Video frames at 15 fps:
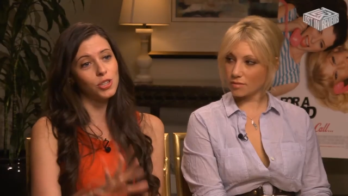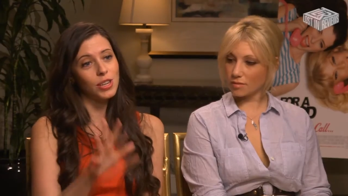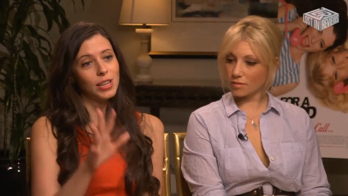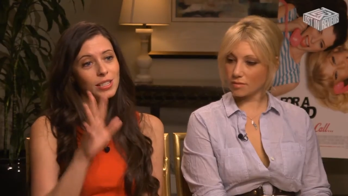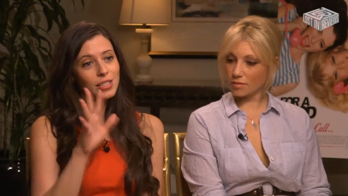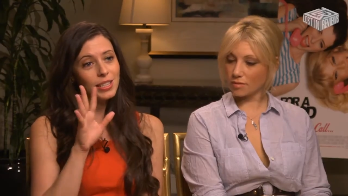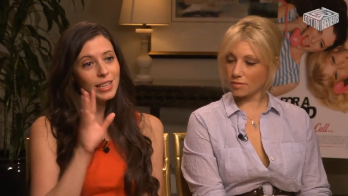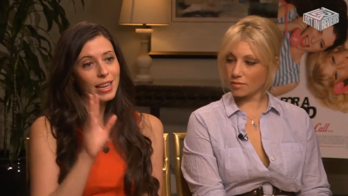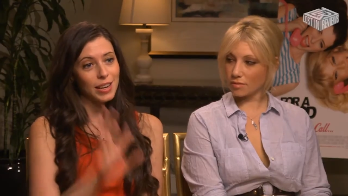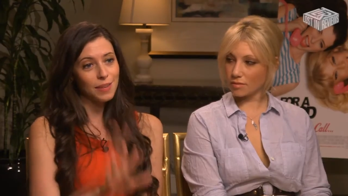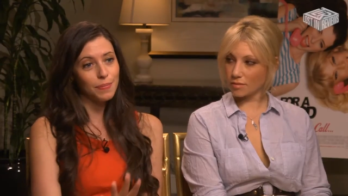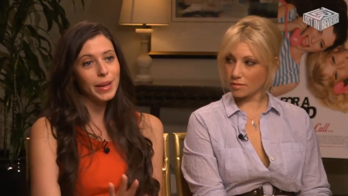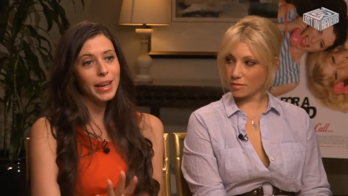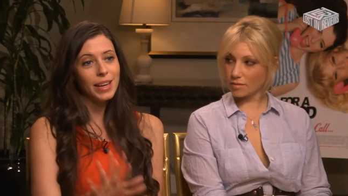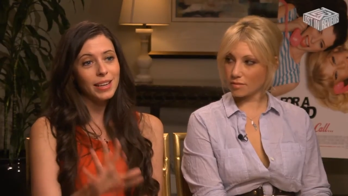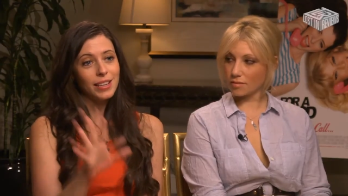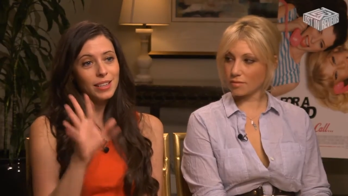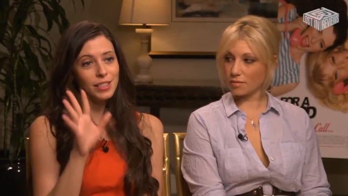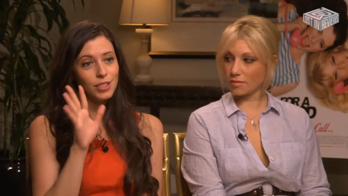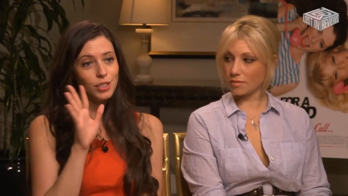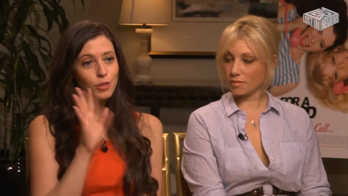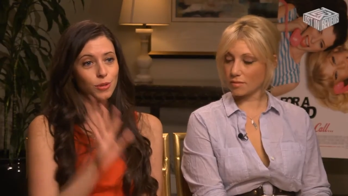Speaker 1: and to get it made
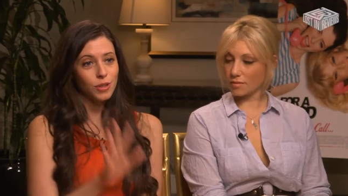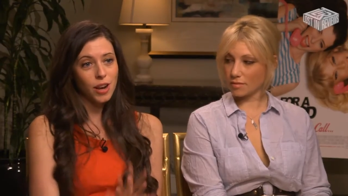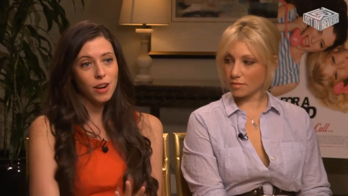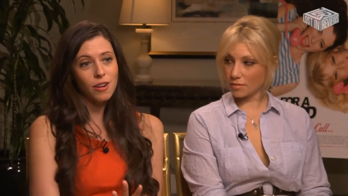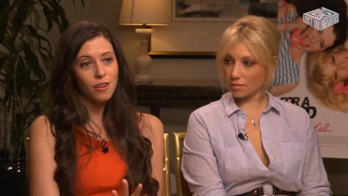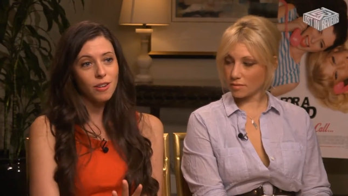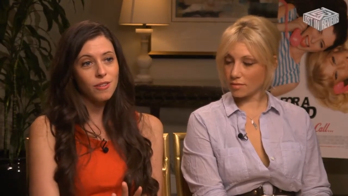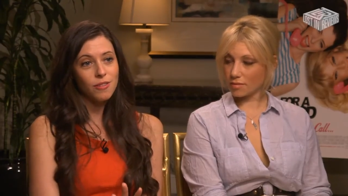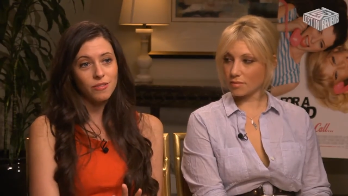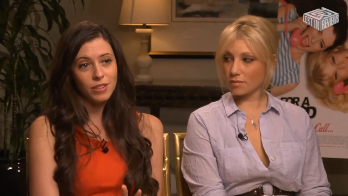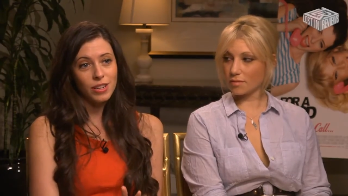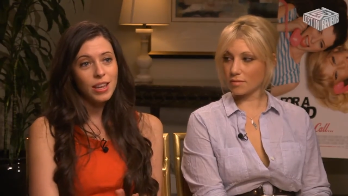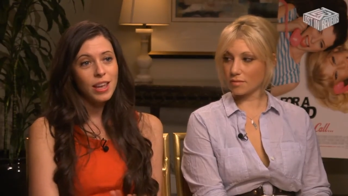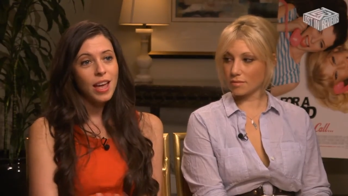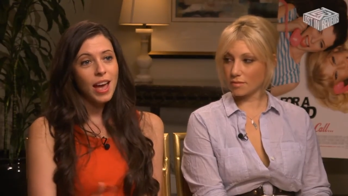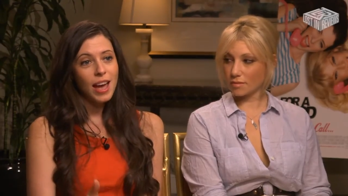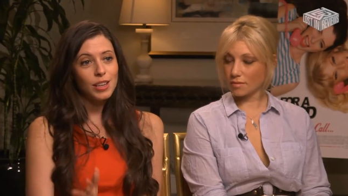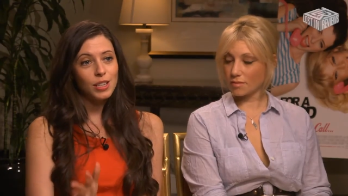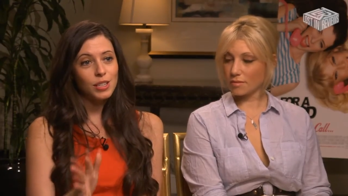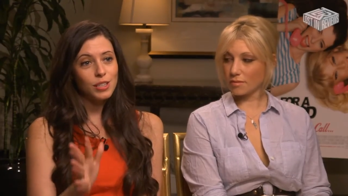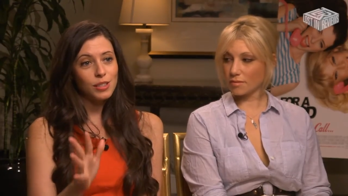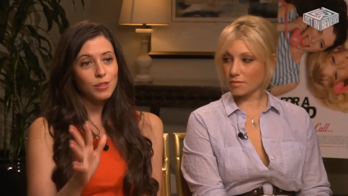and to do it on our own
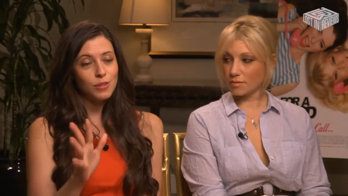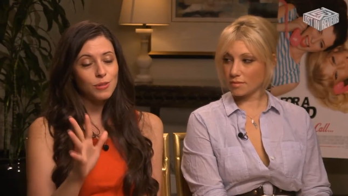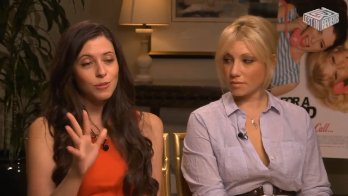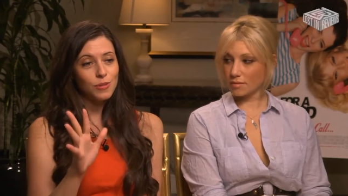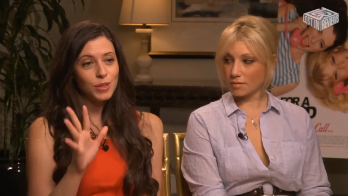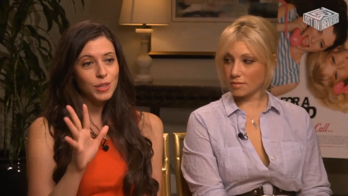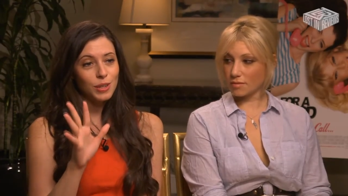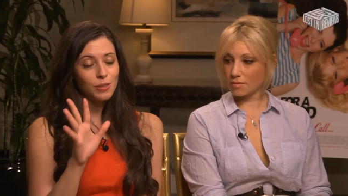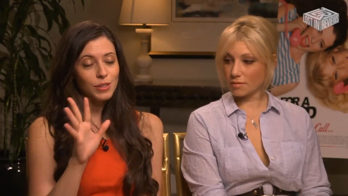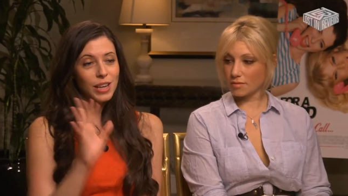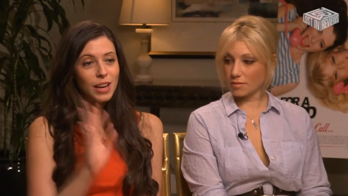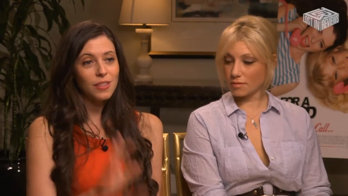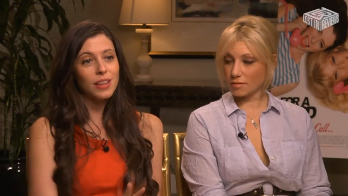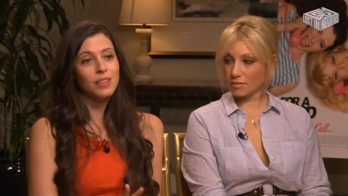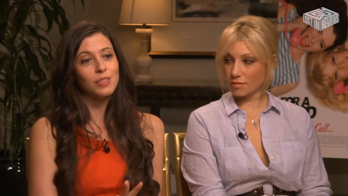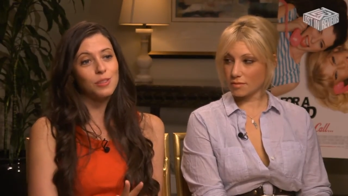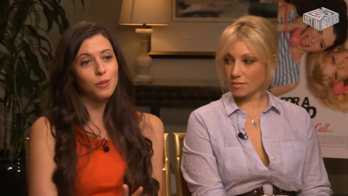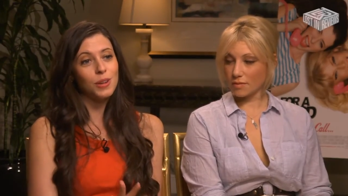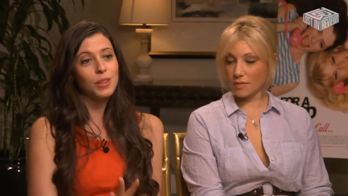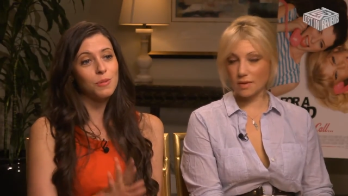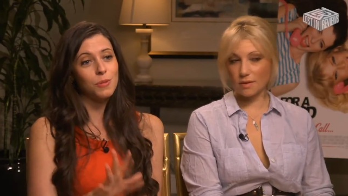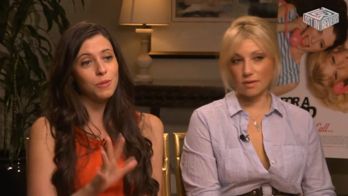and to, you know, tell that
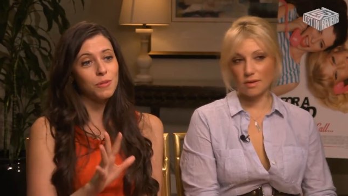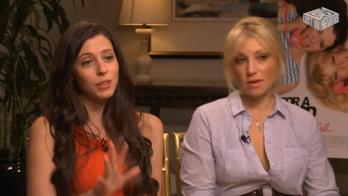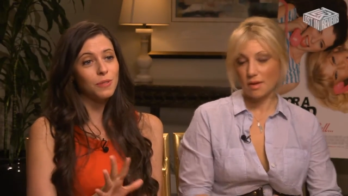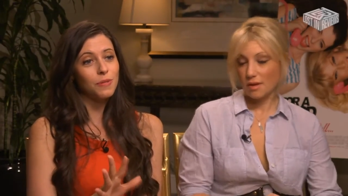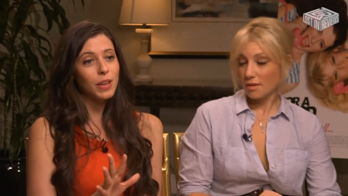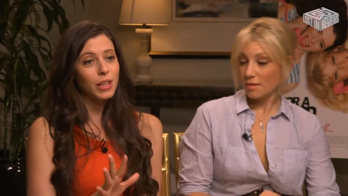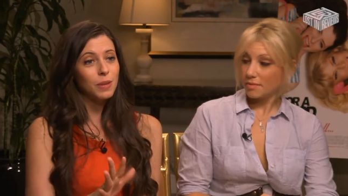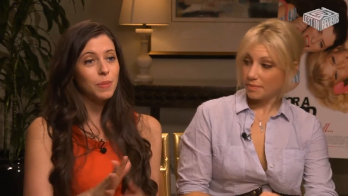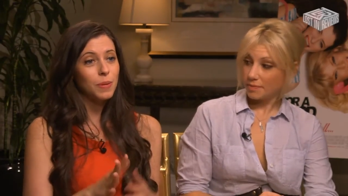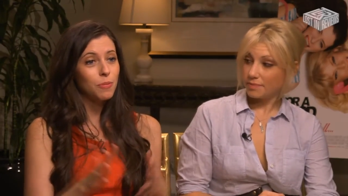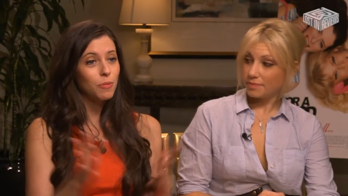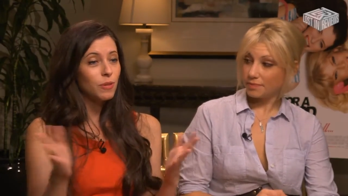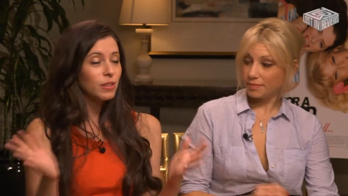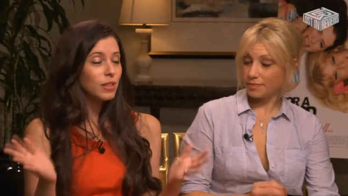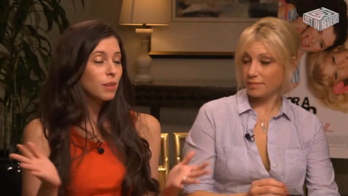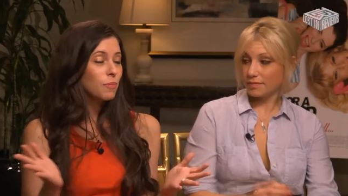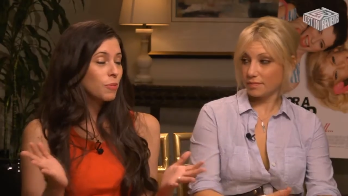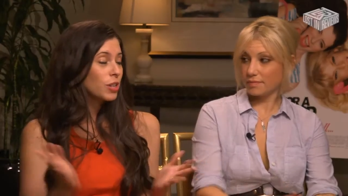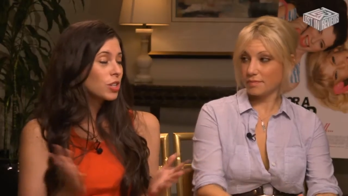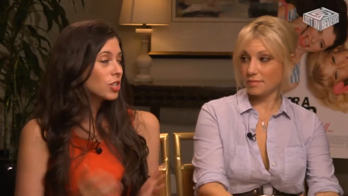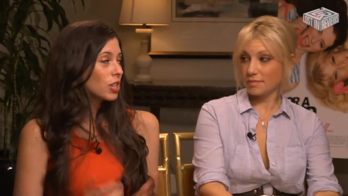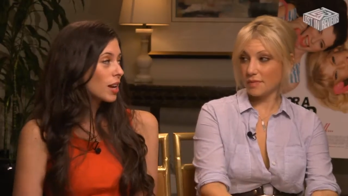story that we really felt like people
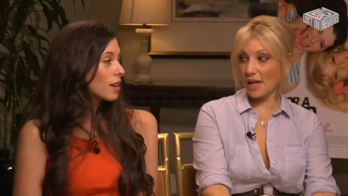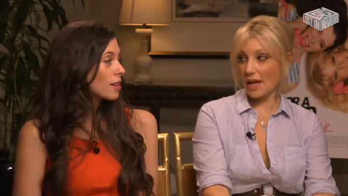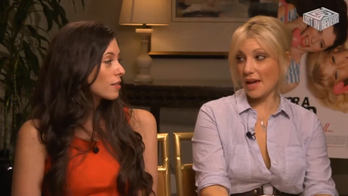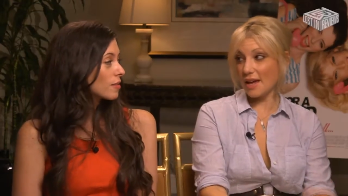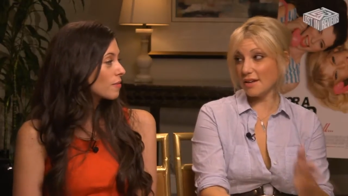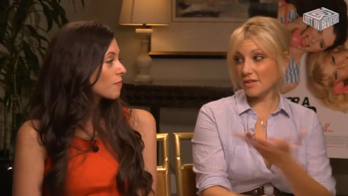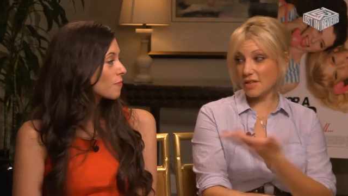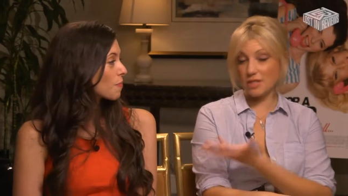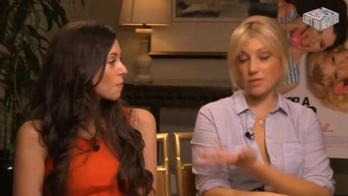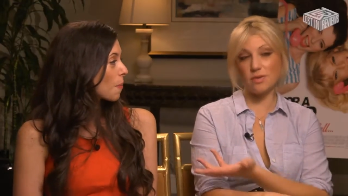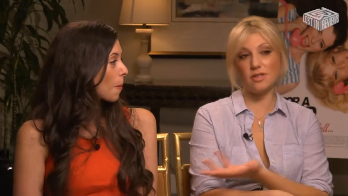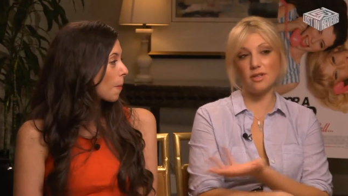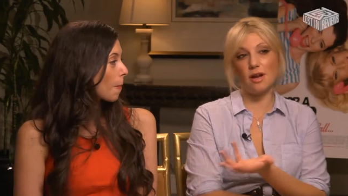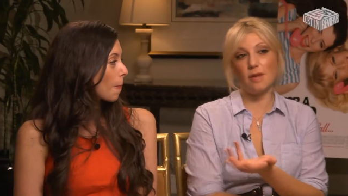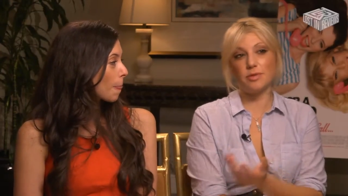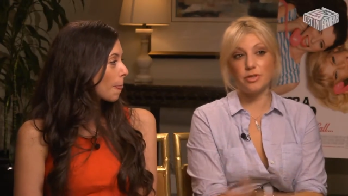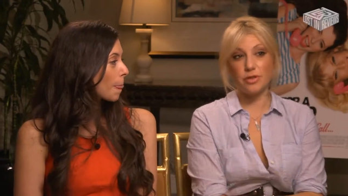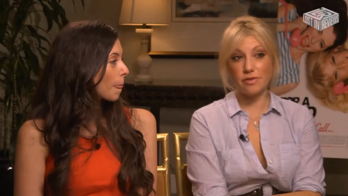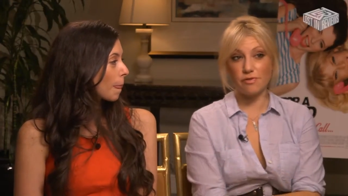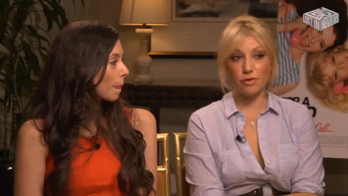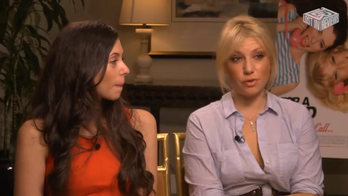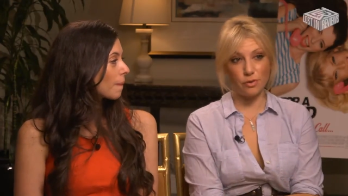appreciate.
Speaker 2: And this was an
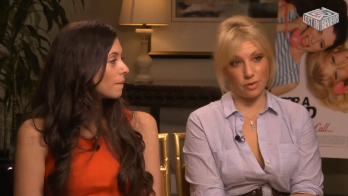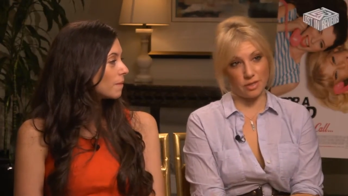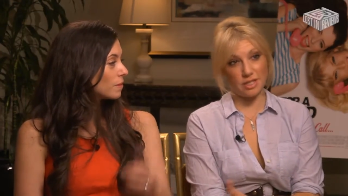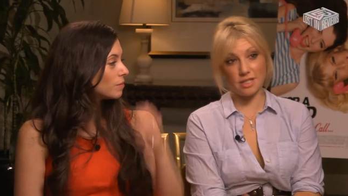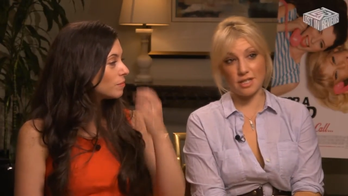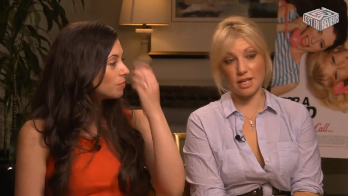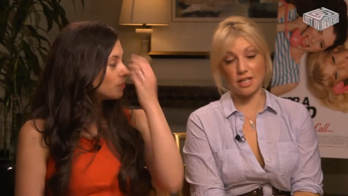opportunity for Lauren to take a